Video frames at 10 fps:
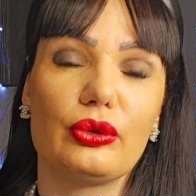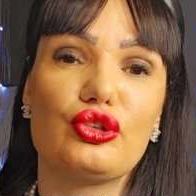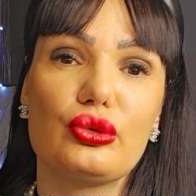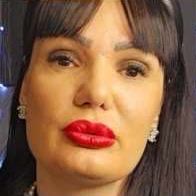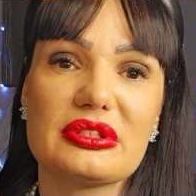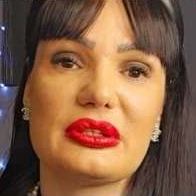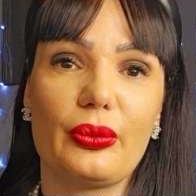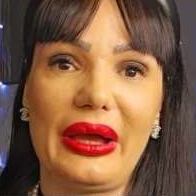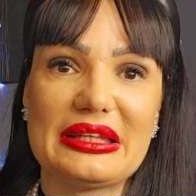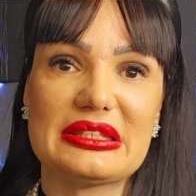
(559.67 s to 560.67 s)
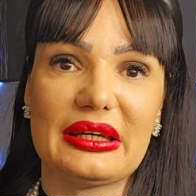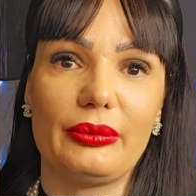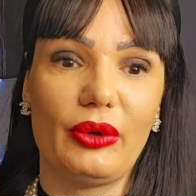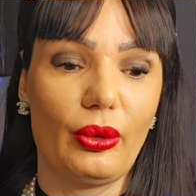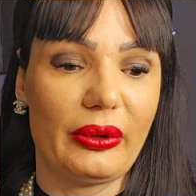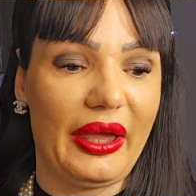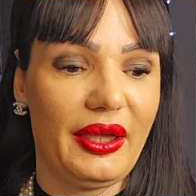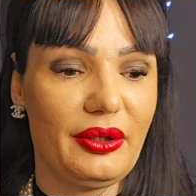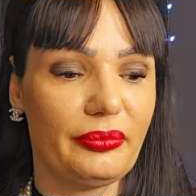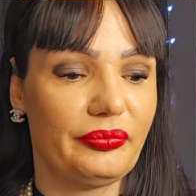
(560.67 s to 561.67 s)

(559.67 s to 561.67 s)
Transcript: Choose wisely, okay?